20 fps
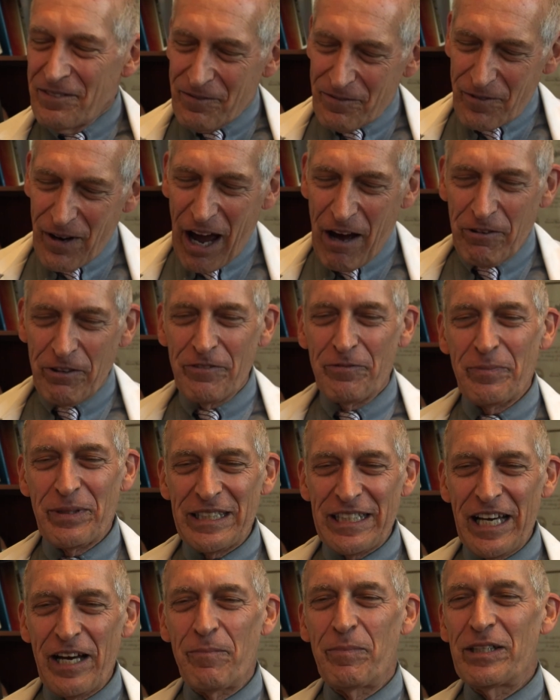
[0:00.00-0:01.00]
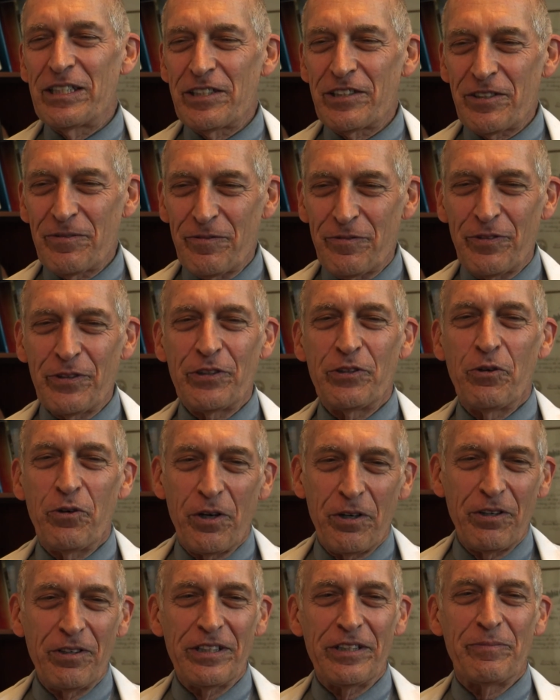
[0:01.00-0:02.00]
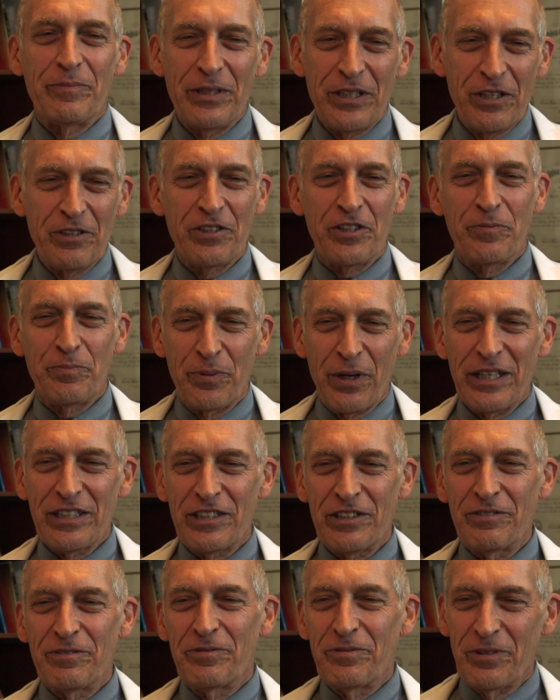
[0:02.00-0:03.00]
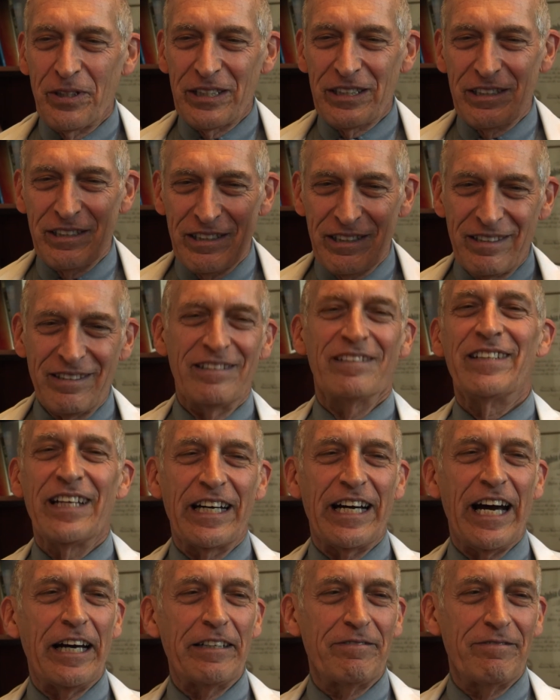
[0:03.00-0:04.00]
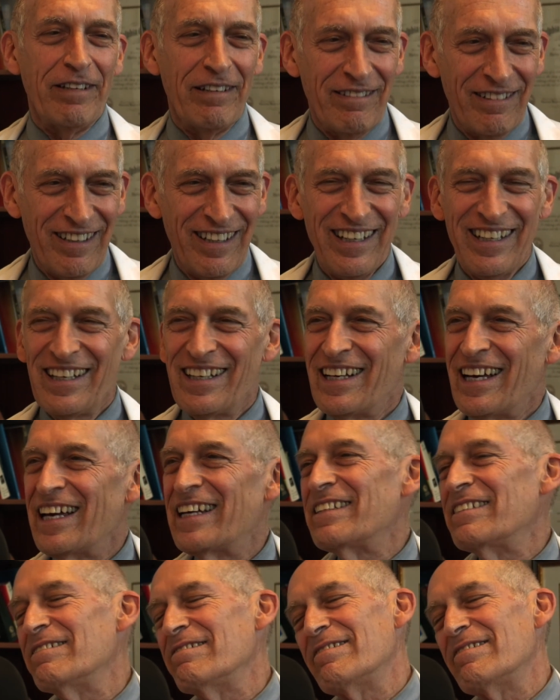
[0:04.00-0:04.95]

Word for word: route of metabolism for an oral immunosuppressive was the gut. And